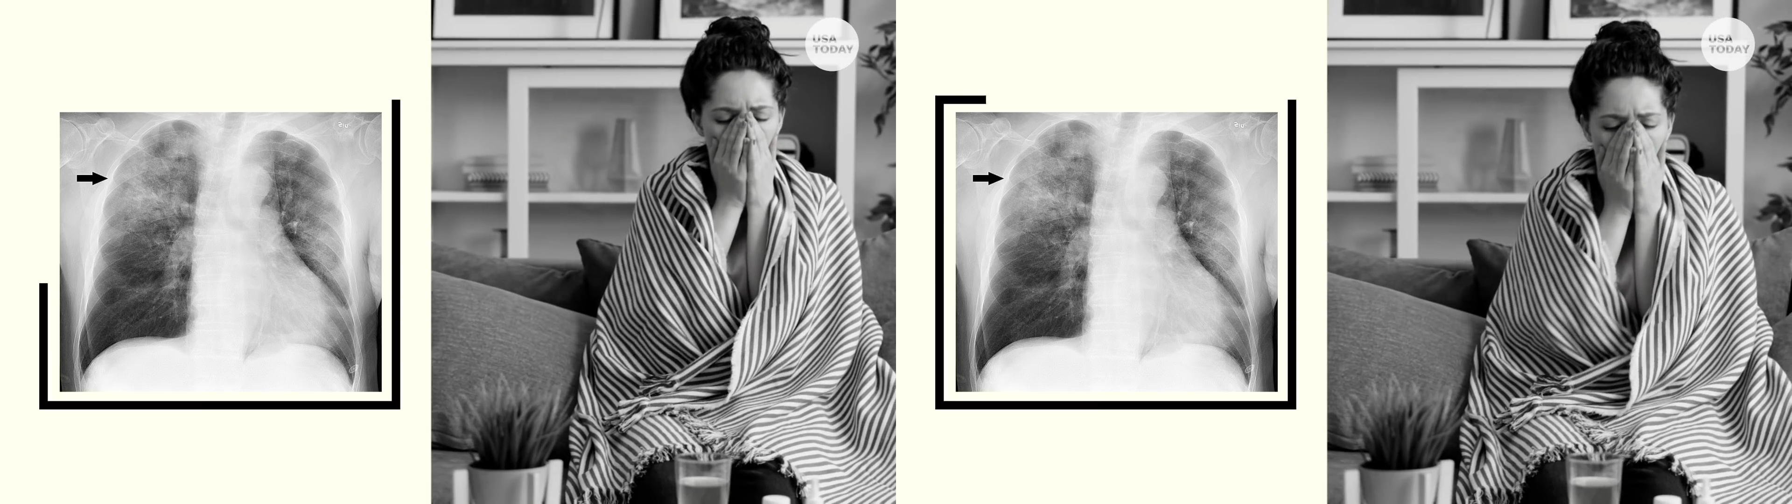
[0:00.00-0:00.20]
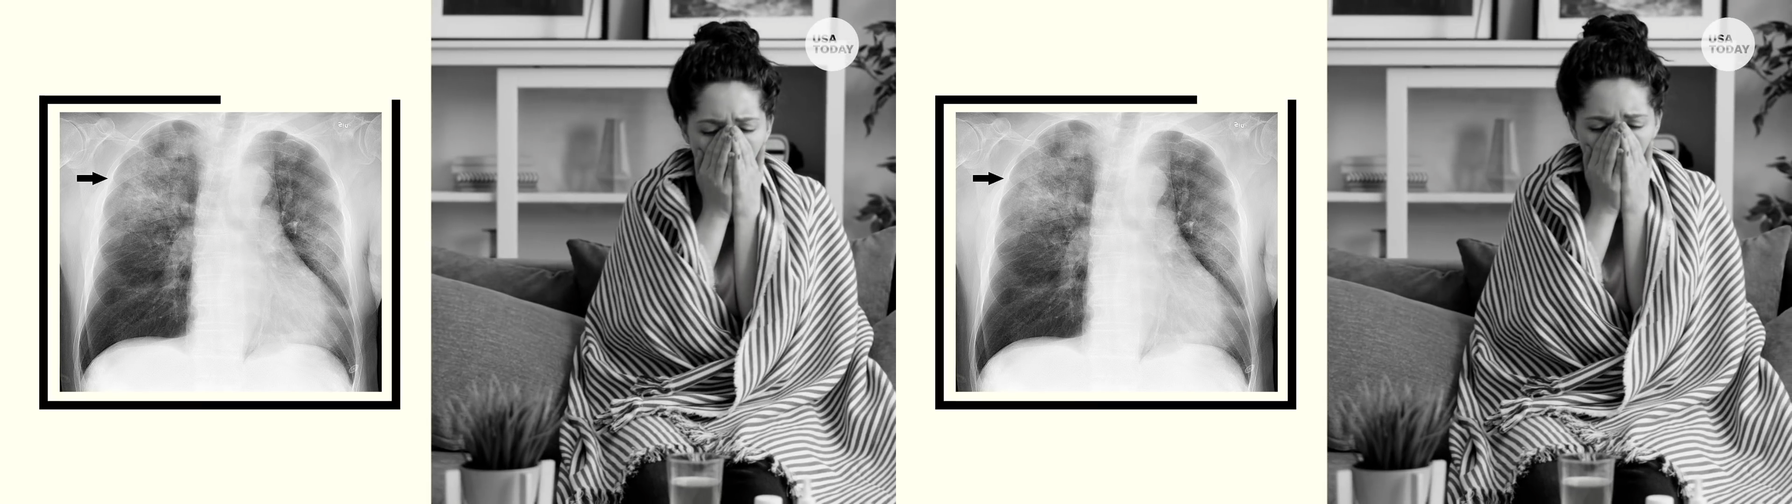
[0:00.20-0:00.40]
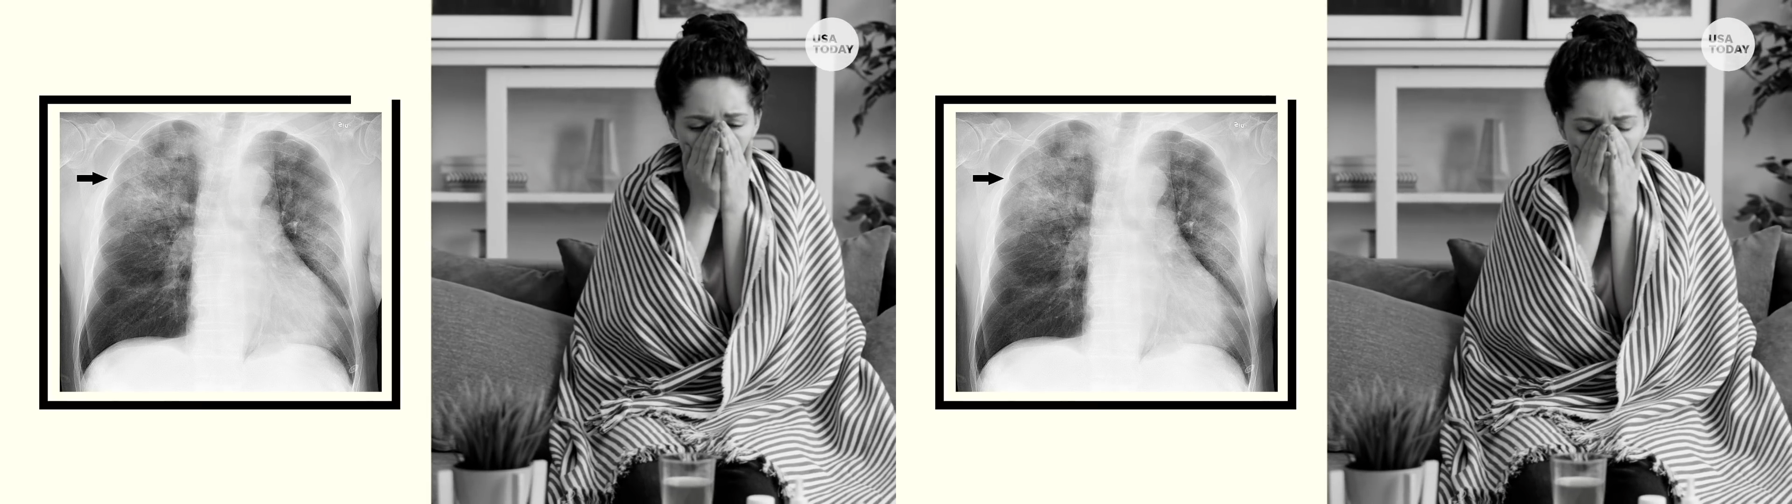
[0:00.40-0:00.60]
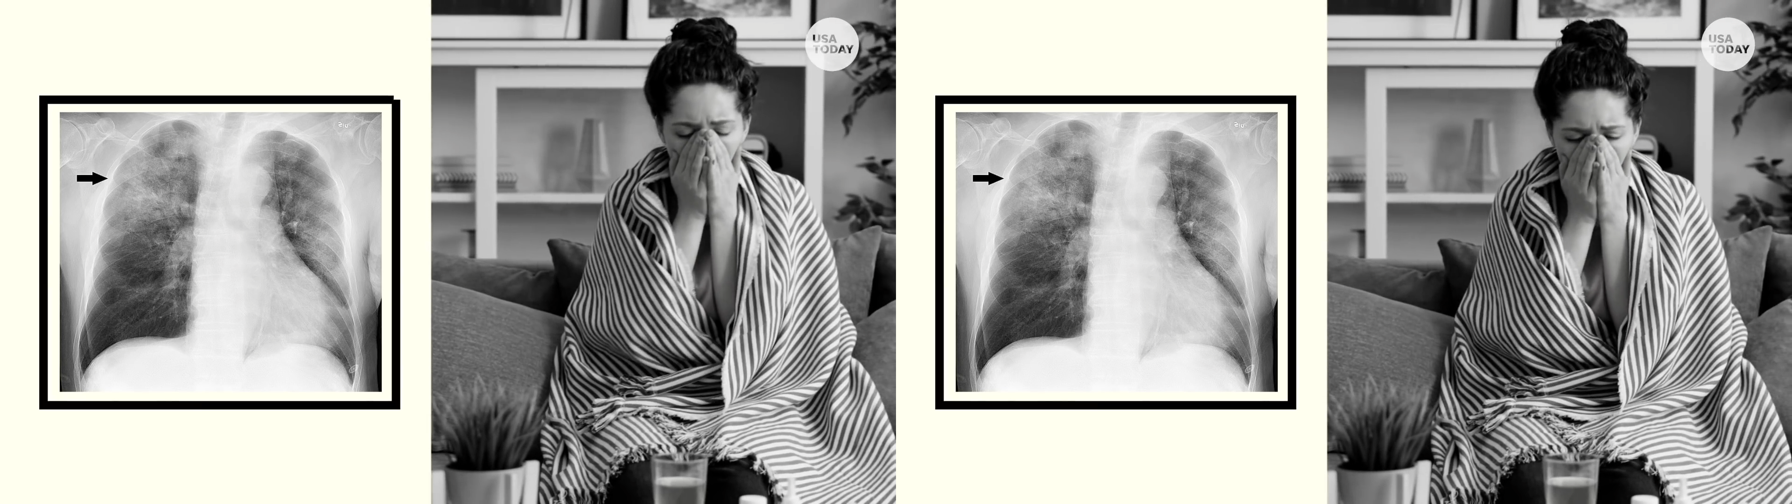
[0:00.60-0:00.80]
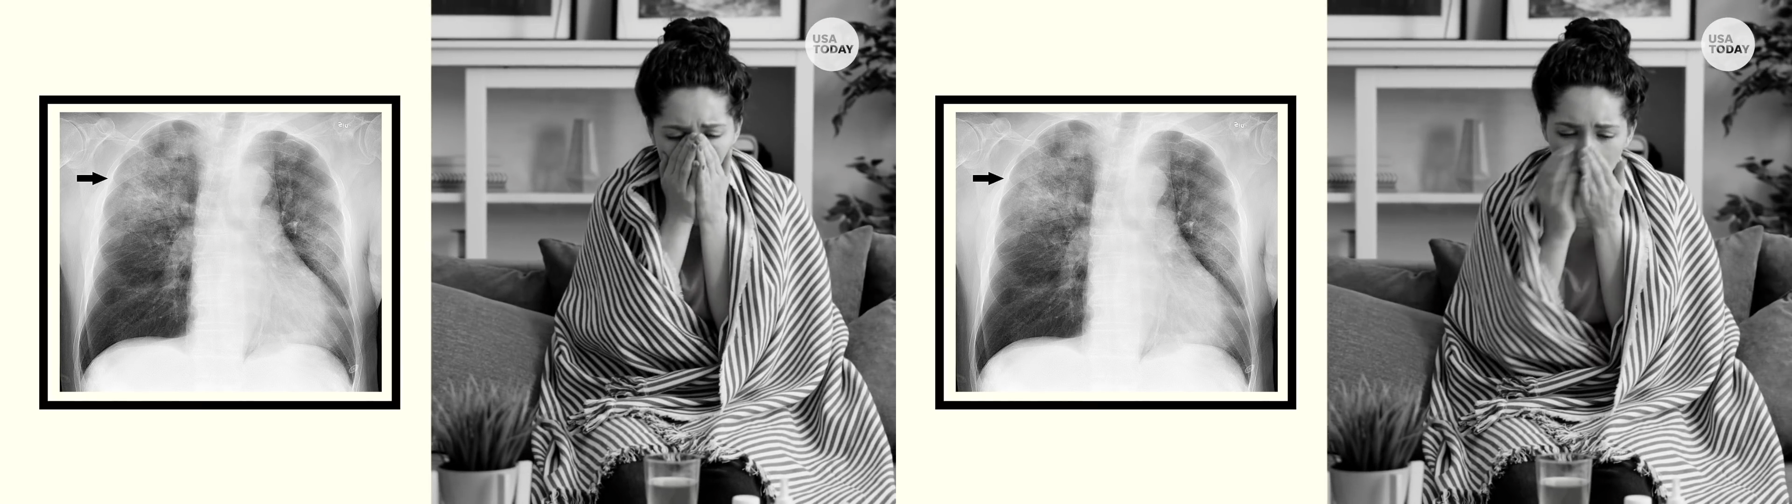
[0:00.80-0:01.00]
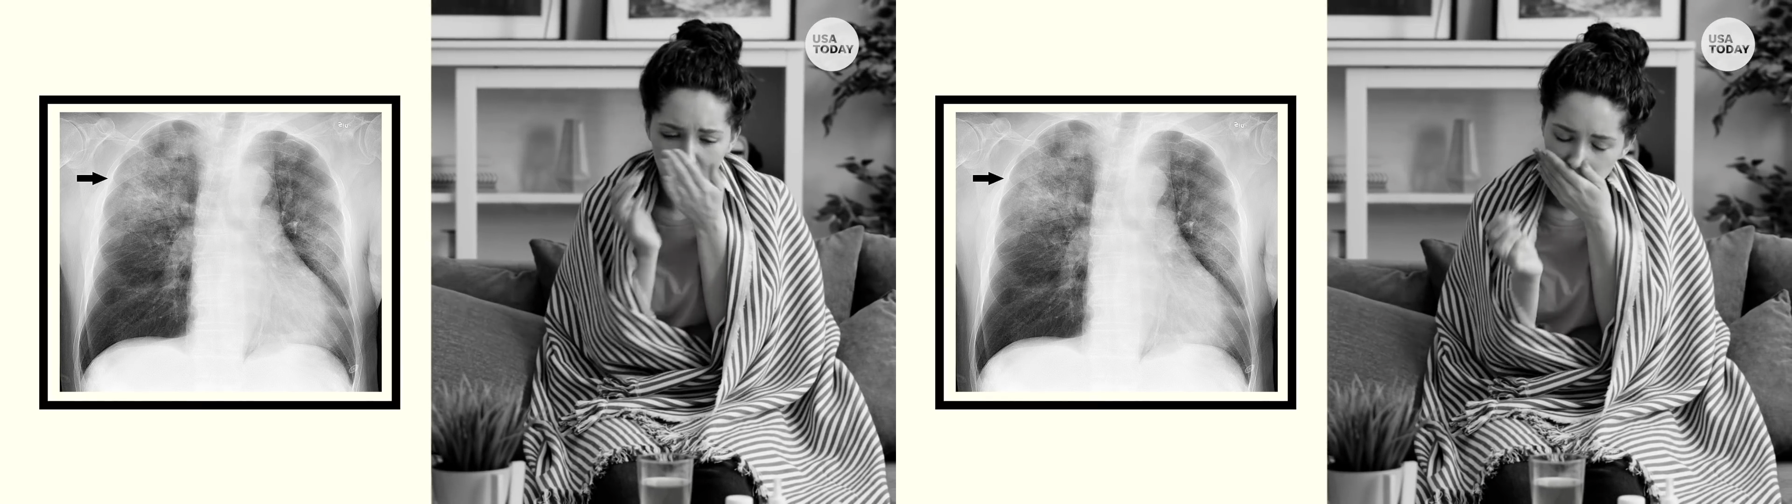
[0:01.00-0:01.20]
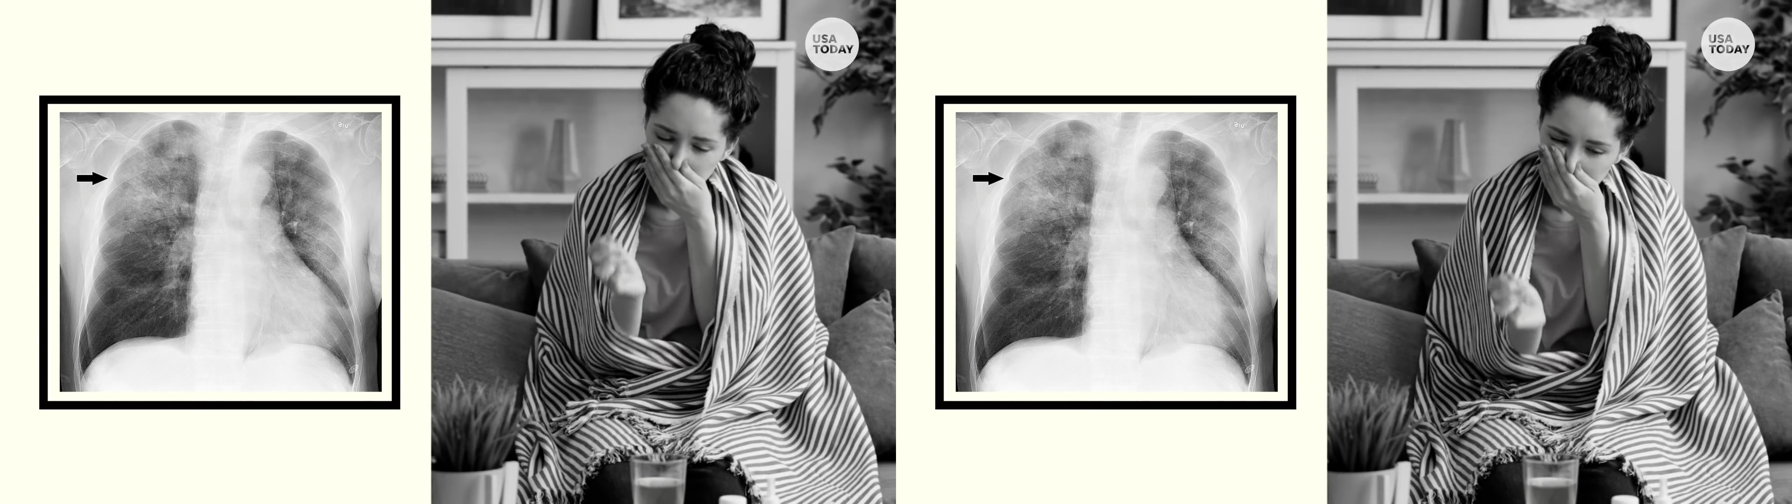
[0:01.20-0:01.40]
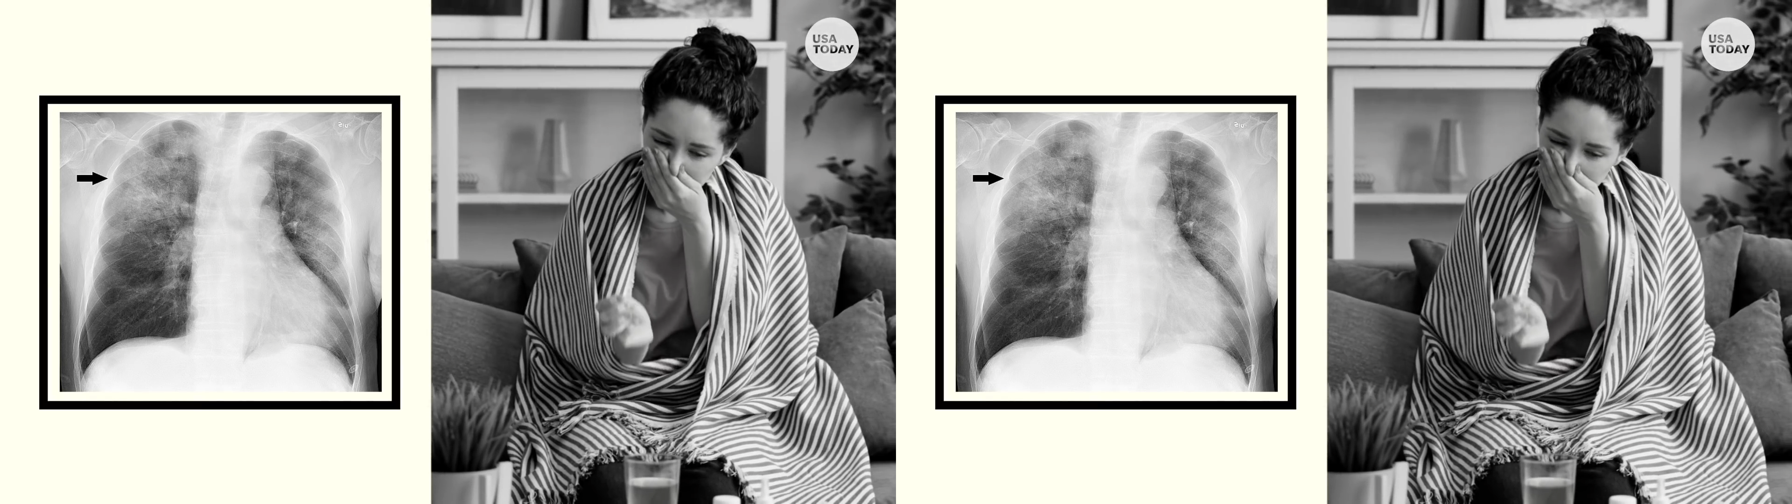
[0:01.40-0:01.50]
form of pneumonia typically